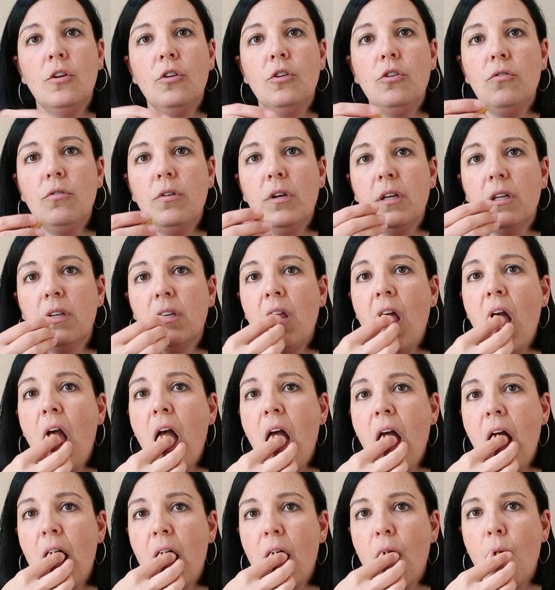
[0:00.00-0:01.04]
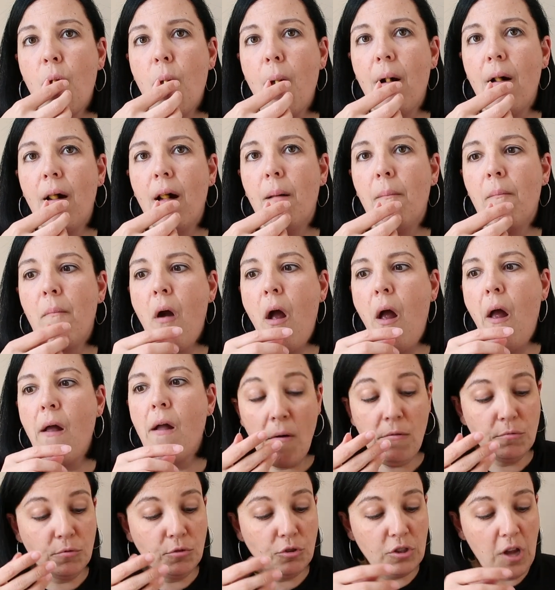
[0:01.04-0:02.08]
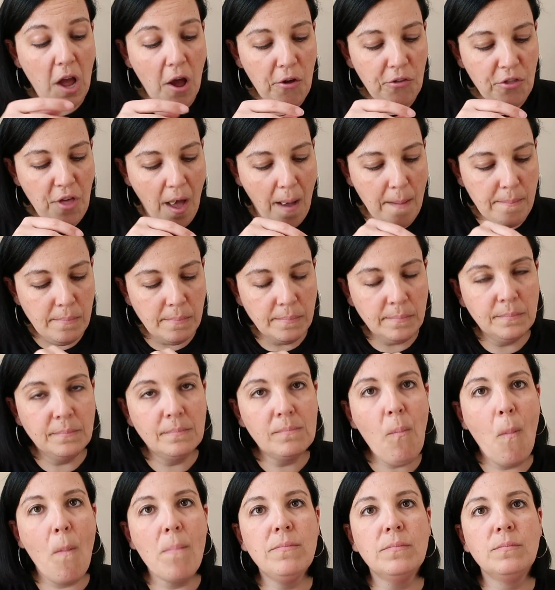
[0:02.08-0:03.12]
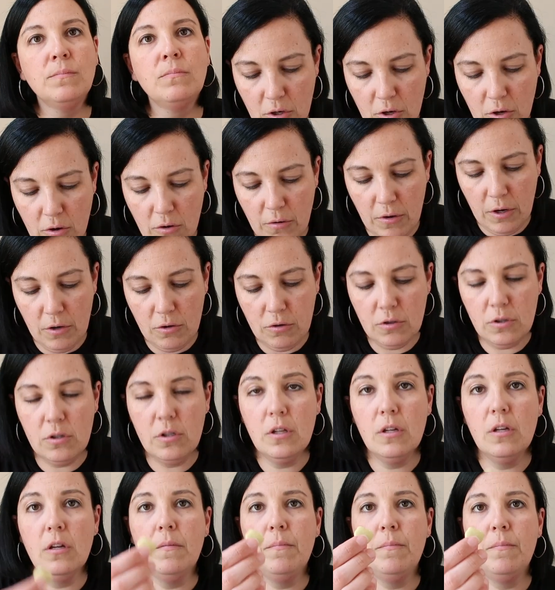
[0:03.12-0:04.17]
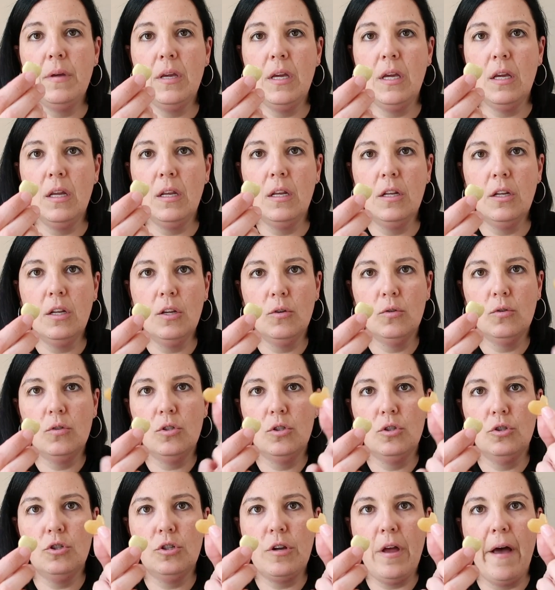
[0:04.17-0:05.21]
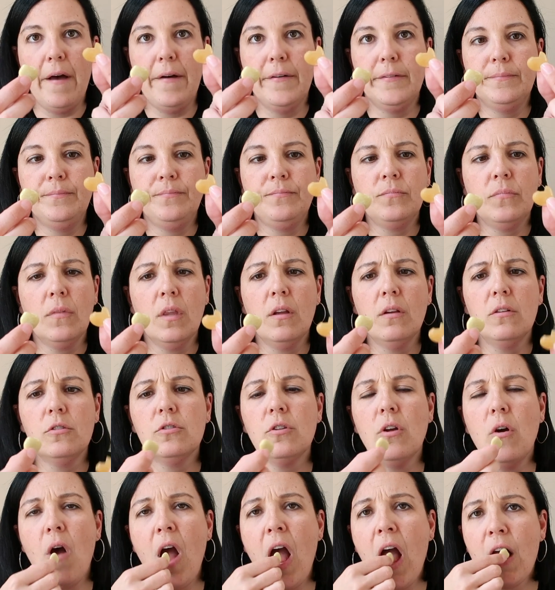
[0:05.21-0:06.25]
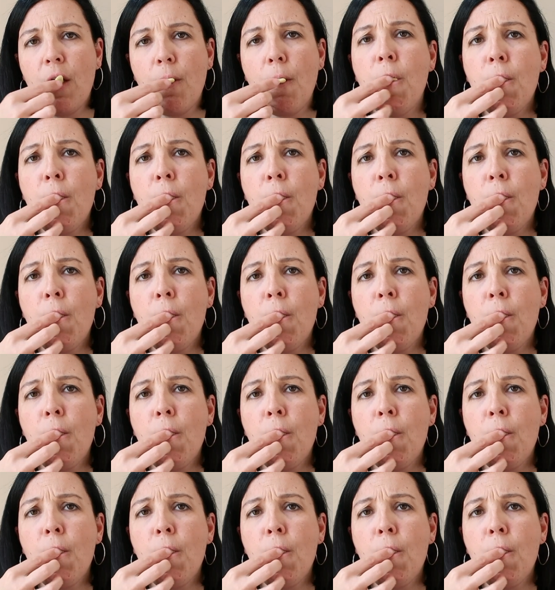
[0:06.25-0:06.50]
You can shell them. So here's the bean and here's the shell. So